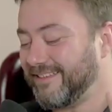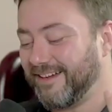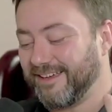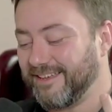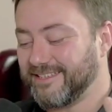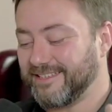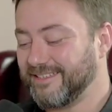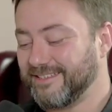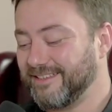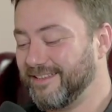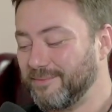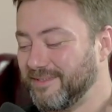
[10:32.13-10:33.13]
I guess there's
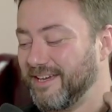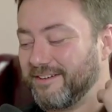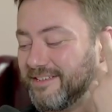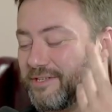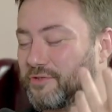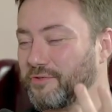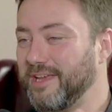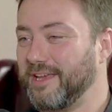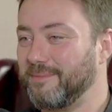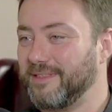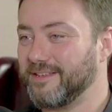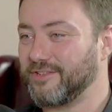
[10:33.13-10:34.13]
a libertarian streak in
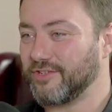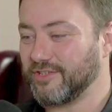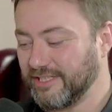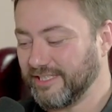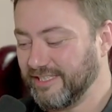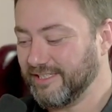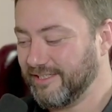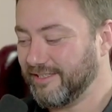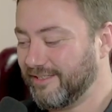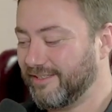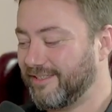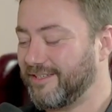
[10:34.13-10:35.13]
me that's just like, no,